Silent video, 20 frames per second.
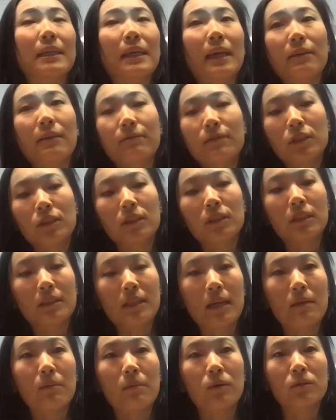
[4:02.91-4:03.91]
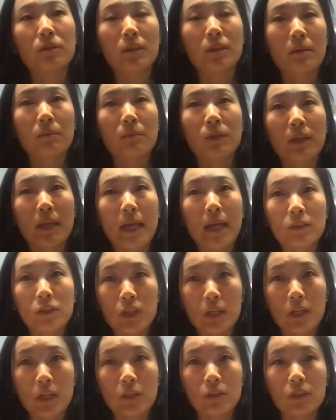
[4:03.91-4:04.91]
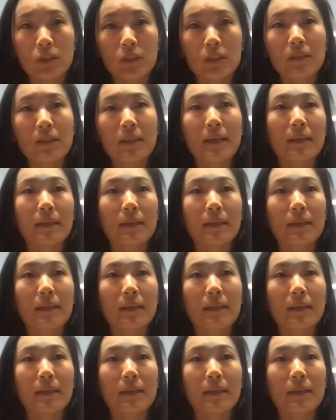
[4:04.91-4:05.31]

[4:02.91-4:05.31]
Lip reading: if there's a table schema get changed,